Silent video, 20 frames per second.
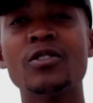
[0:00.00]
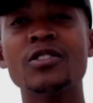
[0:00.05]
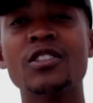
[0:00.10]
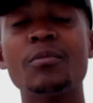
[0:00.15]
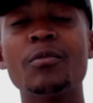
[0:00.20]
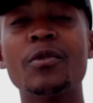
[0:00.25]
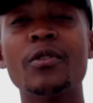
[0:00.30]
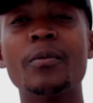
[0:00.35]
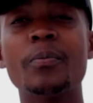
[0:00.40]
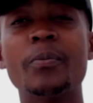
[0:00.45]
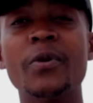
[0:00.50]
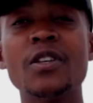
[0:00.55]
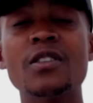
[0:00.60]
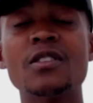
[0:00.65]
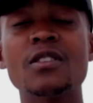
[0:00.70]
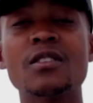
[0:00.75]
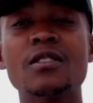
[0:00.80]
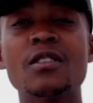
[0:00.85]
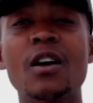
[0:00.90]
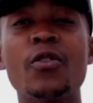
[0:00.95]
Some of the
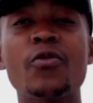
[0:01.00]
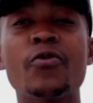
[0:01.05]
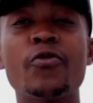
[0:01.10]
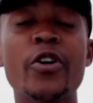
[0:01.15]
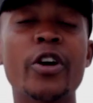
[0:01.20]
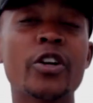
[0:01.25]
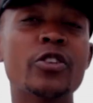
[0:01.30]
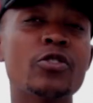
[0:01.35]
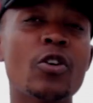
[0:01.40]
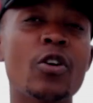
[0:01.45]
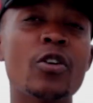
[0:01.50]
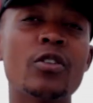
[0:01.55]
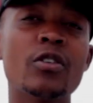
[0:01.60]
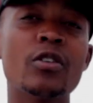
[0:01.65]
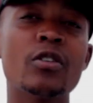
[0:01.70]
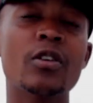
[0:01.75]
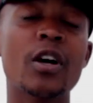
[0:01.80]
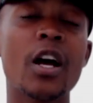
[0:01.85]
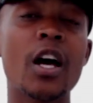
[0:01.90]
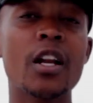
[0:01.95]
pieces I've worked on
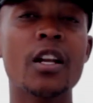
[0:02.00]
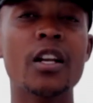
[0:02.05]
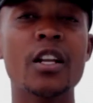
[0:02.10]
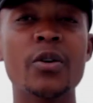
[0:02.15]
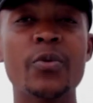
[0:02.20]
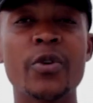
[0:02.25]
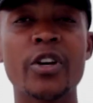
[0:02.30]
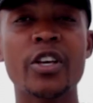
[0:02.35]
or currently